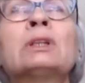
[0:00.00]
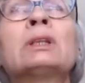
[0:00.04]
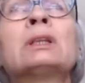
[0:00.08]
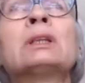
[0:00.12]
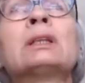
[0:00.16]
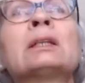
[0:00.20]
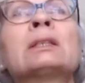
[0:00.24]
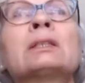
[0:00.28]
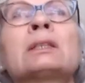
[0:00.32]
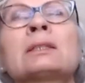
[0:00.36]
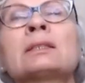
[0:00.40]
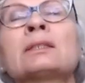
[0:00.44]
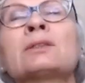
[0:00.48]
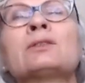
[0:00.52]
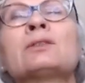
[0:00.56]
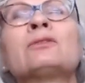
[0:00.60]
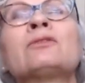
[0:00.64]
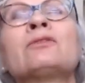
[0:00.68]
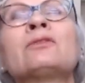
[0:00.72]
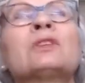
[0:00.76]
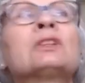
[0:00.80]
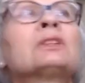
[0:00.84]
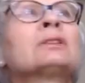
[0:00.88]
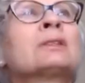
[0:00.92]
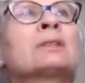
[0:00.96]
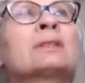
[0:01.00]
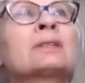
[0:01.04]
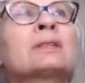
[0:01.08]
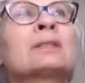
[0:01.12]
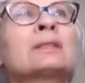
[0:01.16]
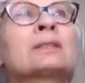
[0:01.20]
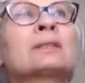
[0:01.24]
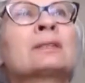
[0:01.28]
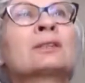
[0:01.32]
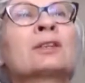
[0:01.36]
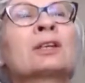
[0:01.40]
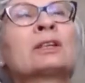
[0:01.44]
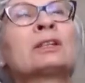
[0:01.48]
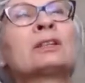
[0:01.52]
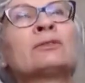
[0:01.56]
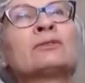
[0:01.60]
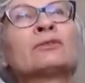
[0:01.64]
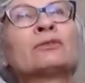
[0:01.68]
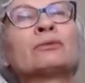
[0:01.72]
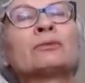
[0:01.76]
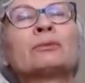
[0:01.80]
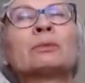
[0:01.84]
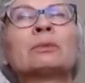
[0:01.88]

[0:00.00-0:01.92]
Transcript: And I just sort of feel it's just kind of